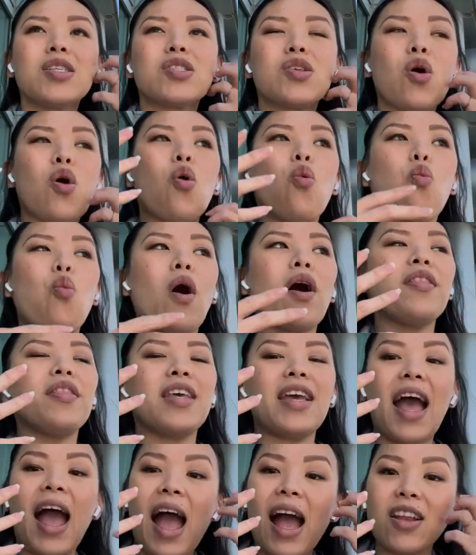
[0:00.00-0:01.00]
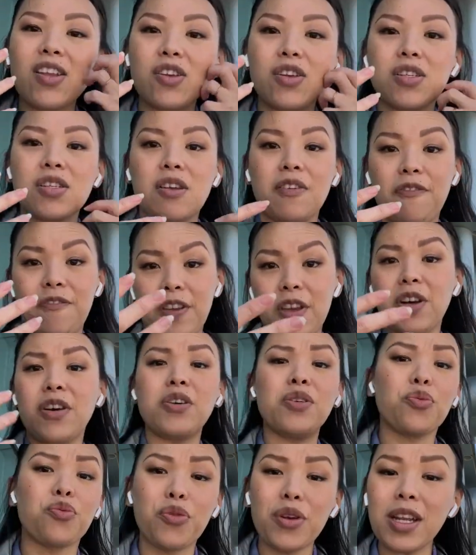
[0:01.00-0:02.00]
So, one, the actors could
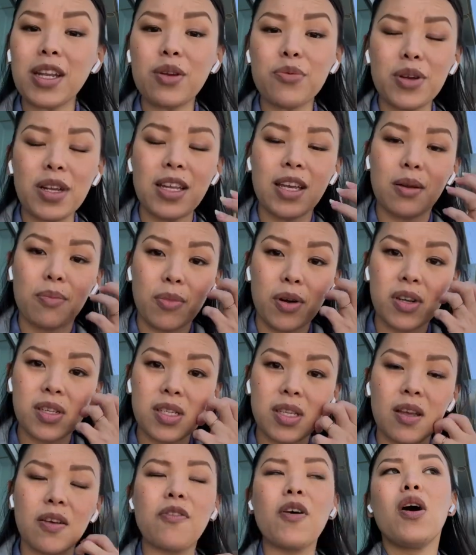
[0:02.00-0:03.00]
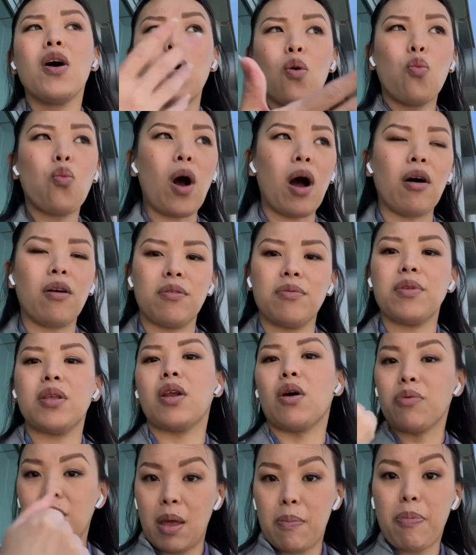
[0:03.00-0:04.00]
feel really, really immersive while
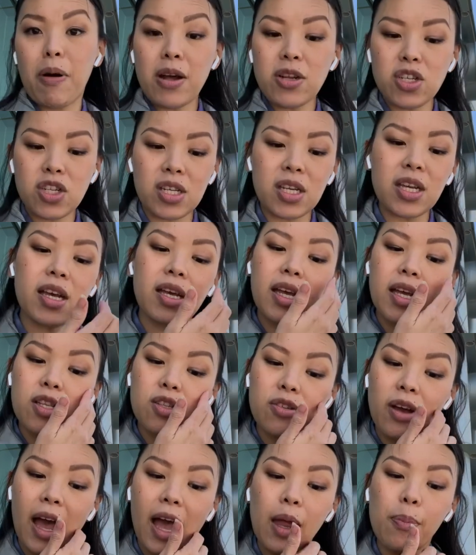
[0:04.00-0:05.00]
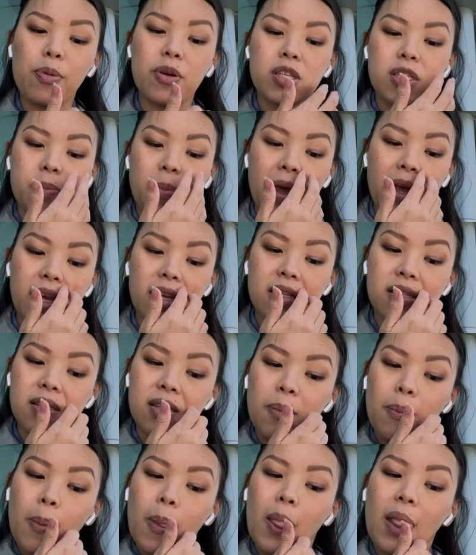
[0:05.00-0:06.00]
they punched it into hyperspace,
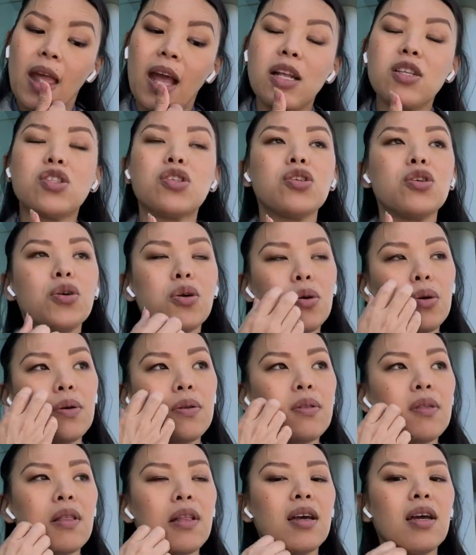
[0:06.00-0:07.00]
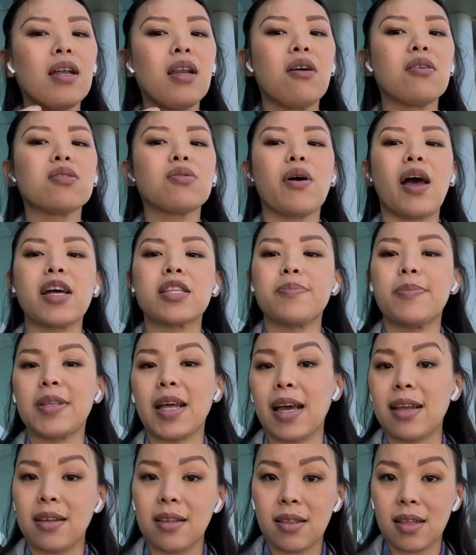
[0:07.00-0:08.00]
and two, it also
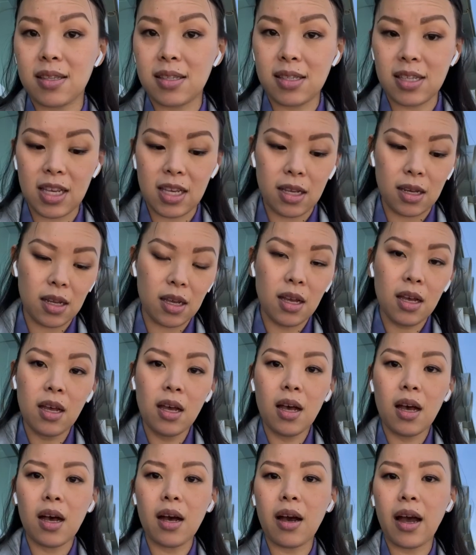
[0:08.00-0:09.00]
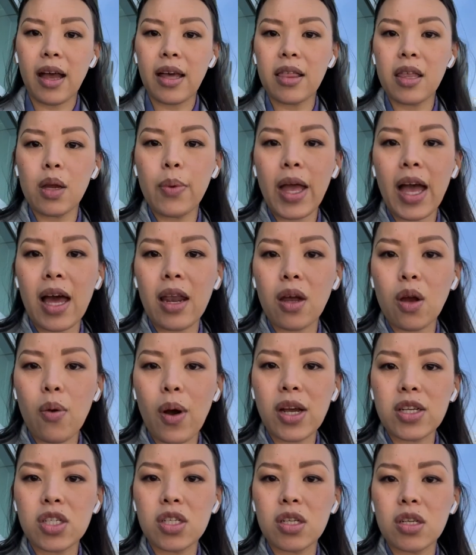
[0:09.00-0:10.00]
expedited the scene. I think we had a
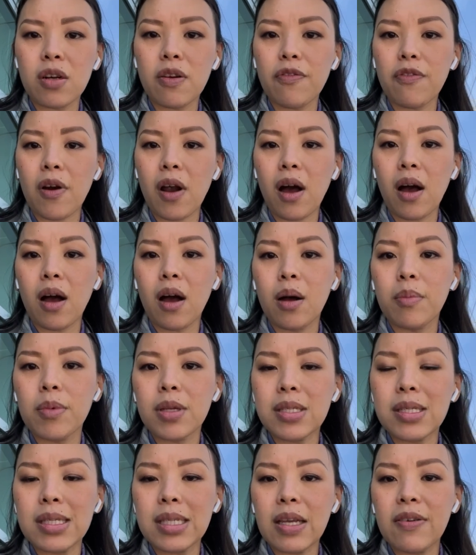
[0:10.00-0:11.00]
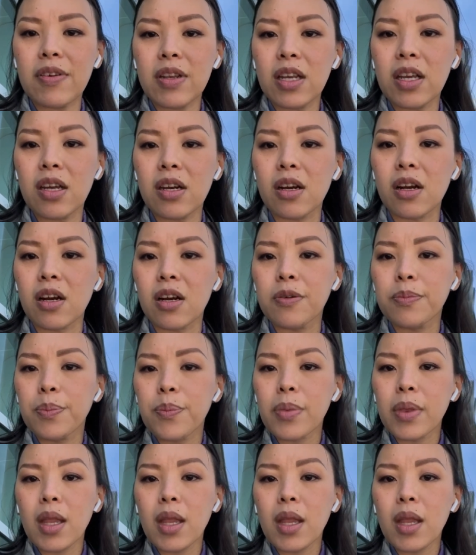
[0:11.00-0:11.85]
question from Steven here.